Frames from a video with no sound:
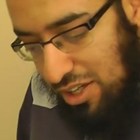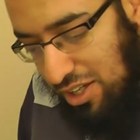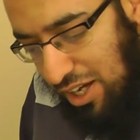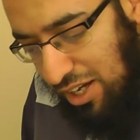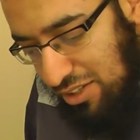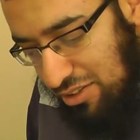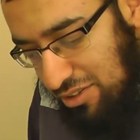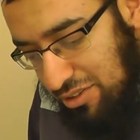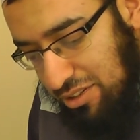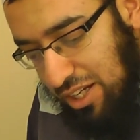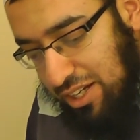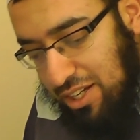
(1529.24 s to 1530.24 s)
And
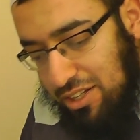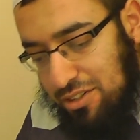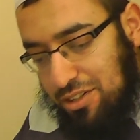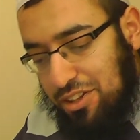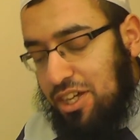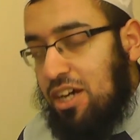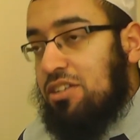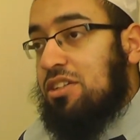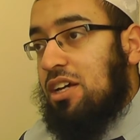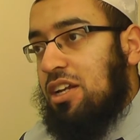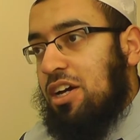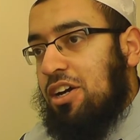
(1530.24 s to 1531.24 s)
again, dhat
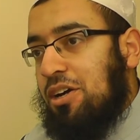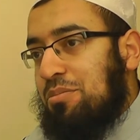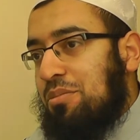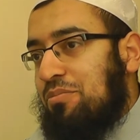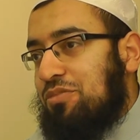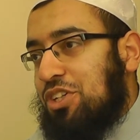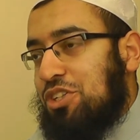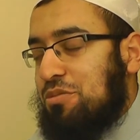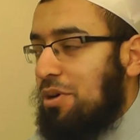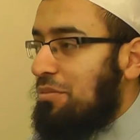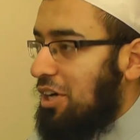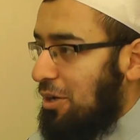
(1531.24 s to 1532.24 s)
lahab, because
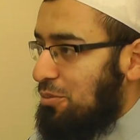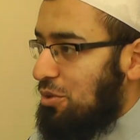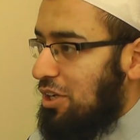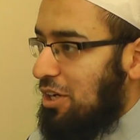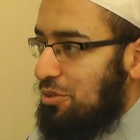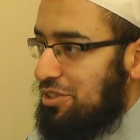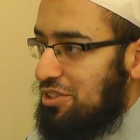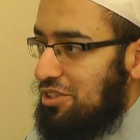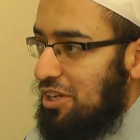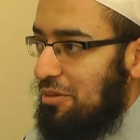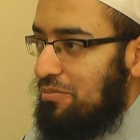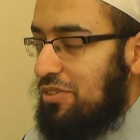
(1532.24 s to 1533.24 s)
remember Abu Lahab was his
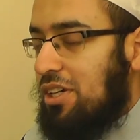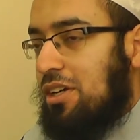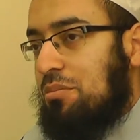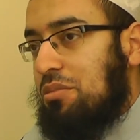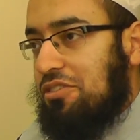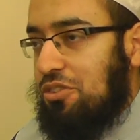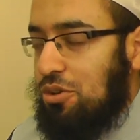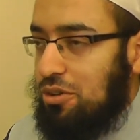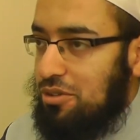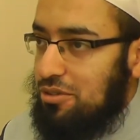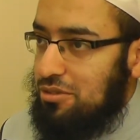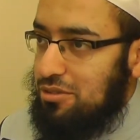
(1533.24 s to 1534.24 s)
name
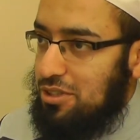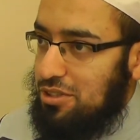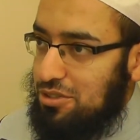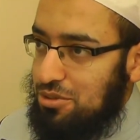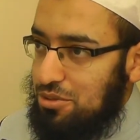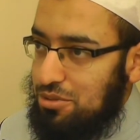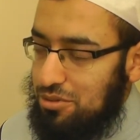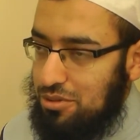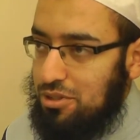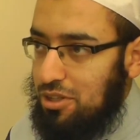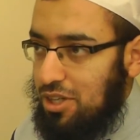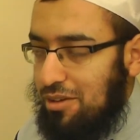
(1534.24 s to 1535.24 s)
before, just to
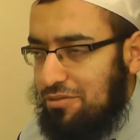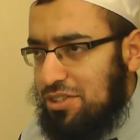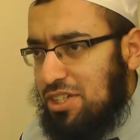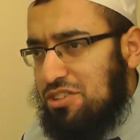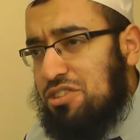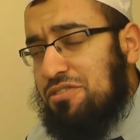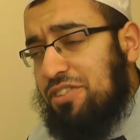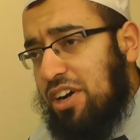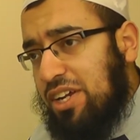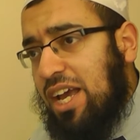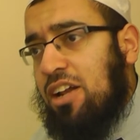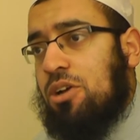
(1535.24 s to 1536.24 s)
emphasize, this is
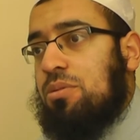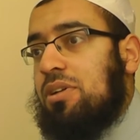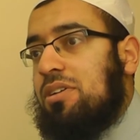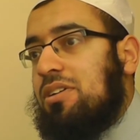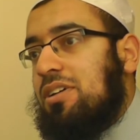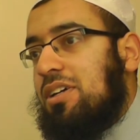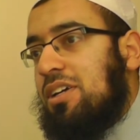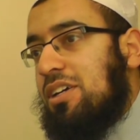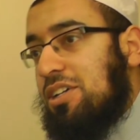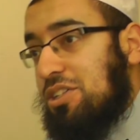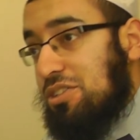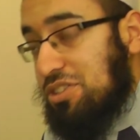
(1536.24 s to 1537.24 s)
very eloquent.
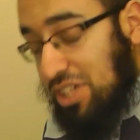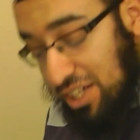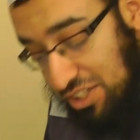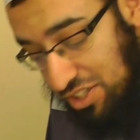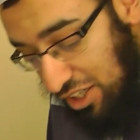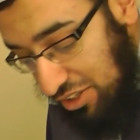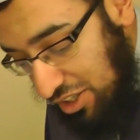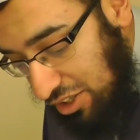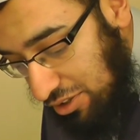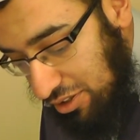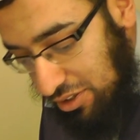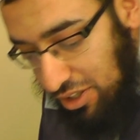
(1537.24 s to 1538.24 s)
Sayasla
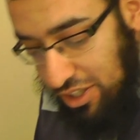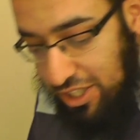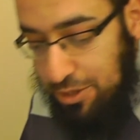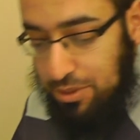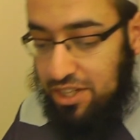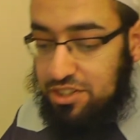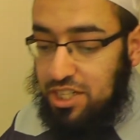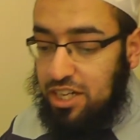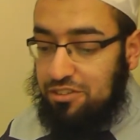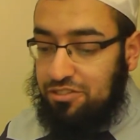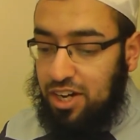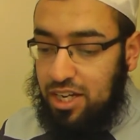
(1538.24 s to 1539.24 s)
naran, he will enter
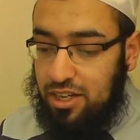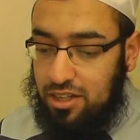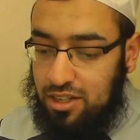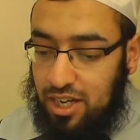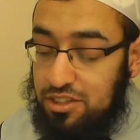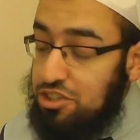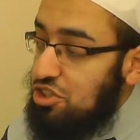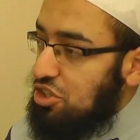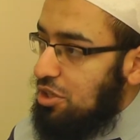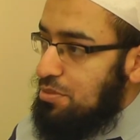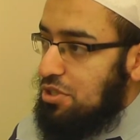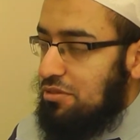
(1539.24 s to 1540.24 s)
a fire, and the
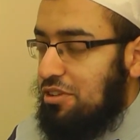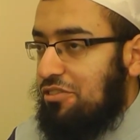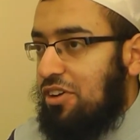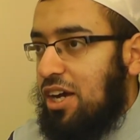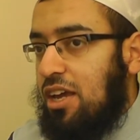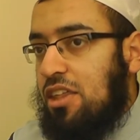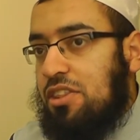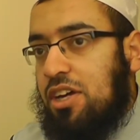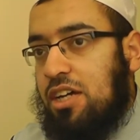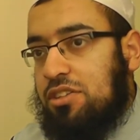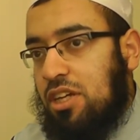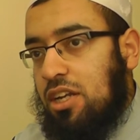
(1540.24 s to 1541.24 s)
description of the fire,
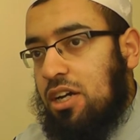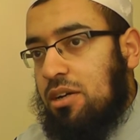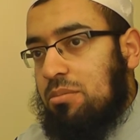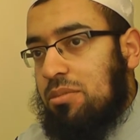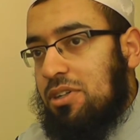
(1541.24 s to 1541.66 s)
dhat lahab.